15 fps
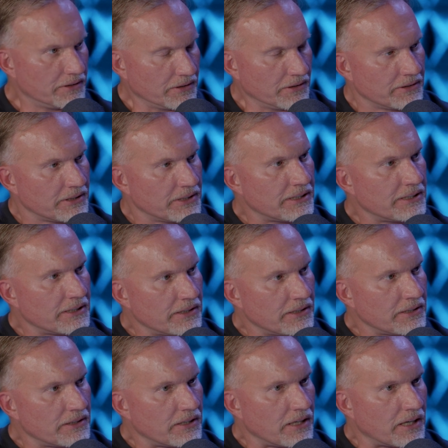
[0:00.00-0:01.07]

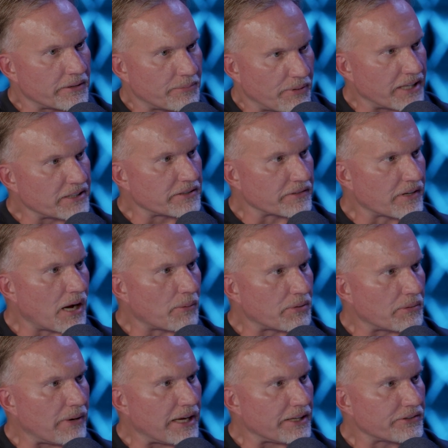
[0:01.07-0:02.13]
A place of
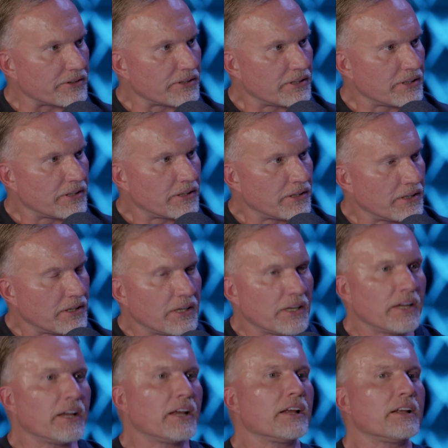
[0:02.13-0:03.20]
compromise.
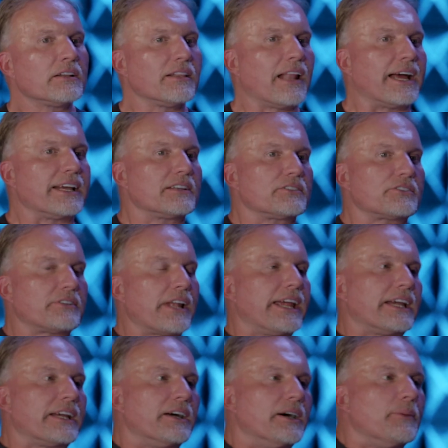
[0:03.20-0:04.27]
Like
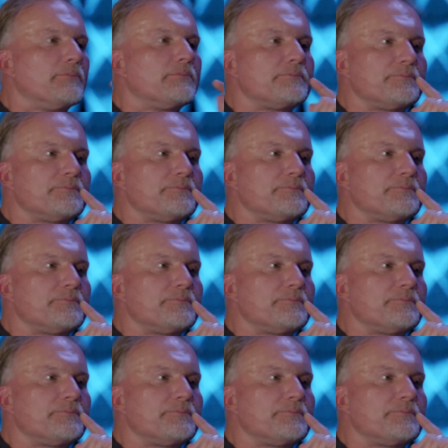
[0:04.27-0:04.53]
staying up.